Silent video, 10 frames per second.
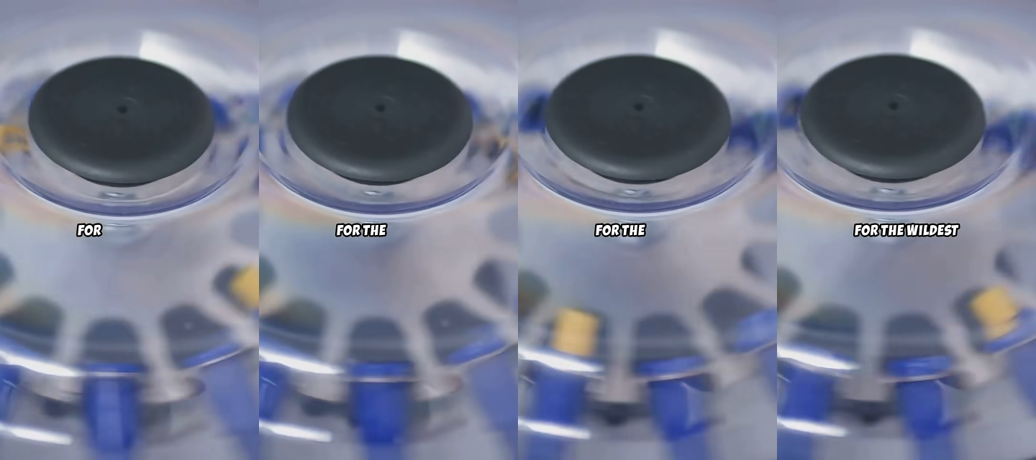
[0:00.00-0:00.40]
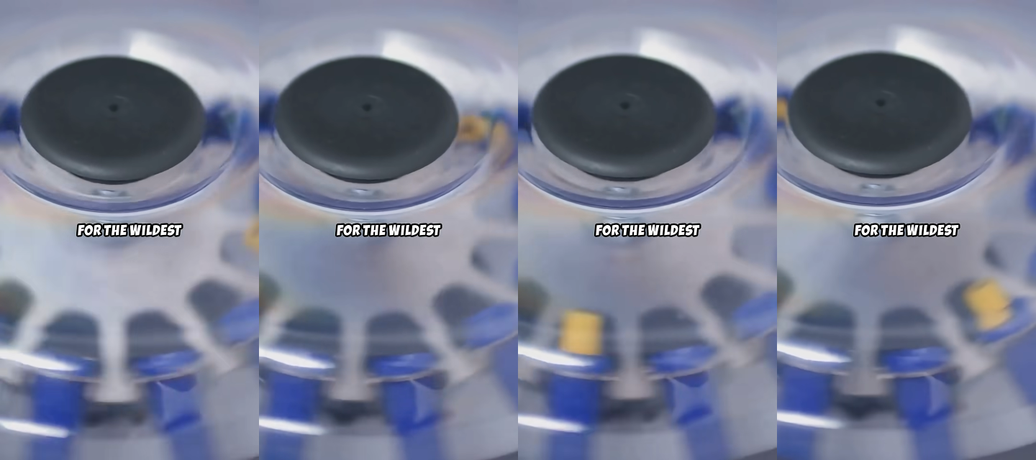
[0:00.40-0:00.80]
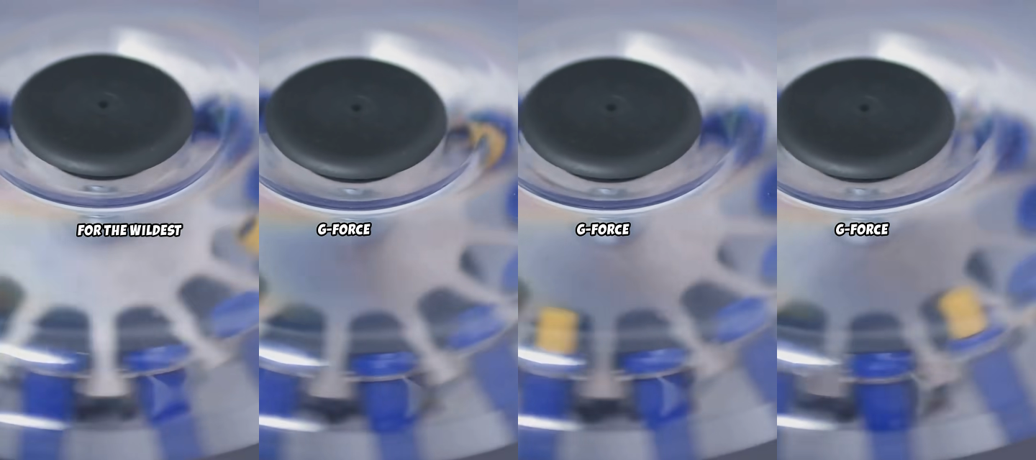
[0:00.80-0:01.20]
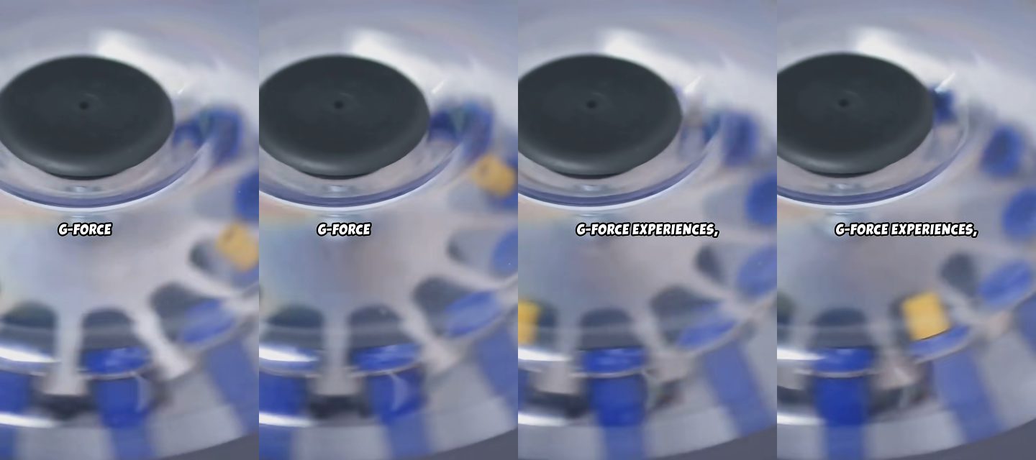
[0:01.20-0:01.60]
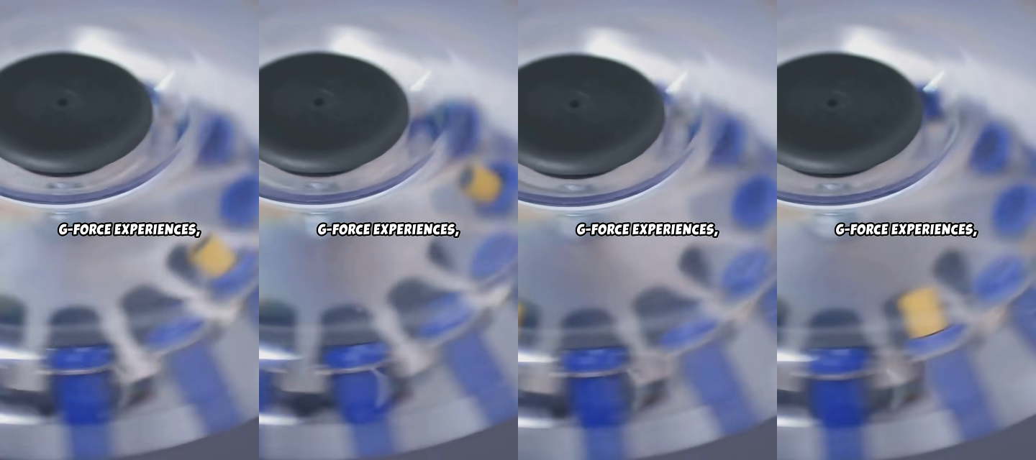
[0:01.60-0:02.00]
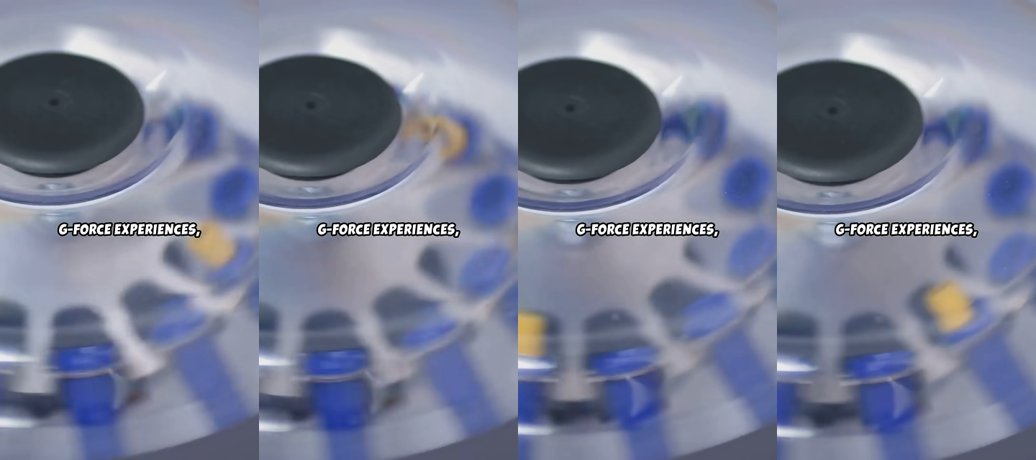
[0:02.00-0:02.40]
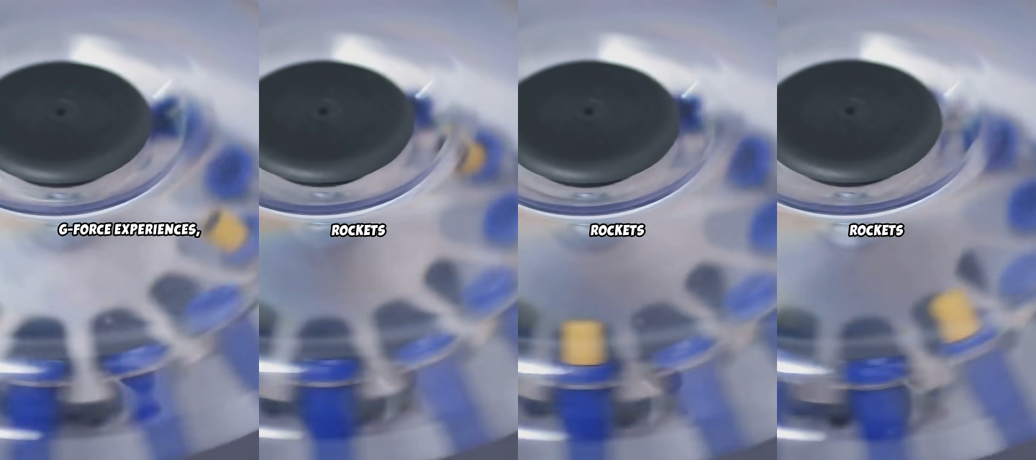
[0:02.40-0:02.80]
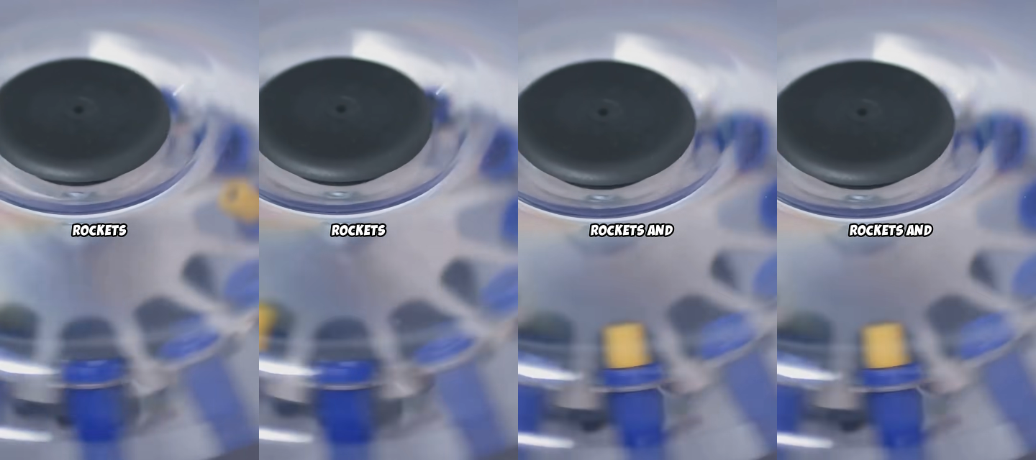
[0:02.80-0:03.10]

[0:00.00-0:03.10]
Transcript: [unreadable: no face in view]